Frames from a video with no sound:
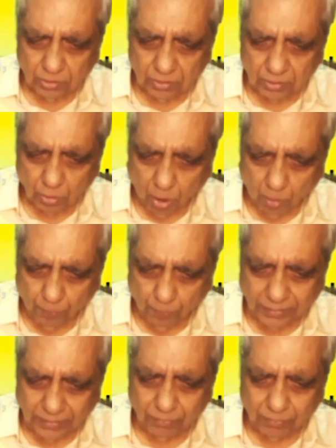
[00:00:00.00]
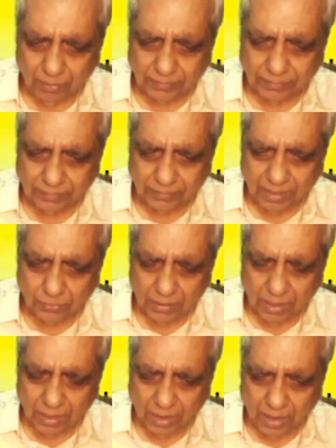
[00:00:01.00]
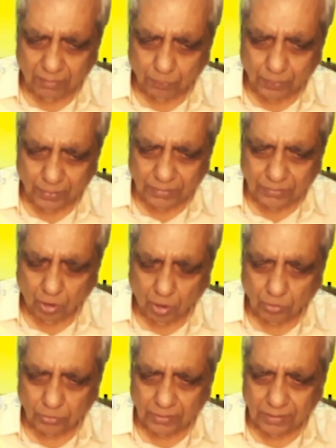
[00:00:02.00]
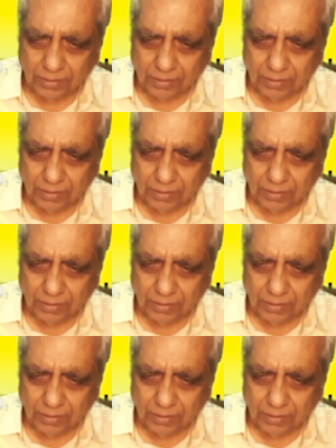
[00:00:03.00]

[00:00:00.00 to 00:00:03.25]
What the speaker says: competitive exams are based on the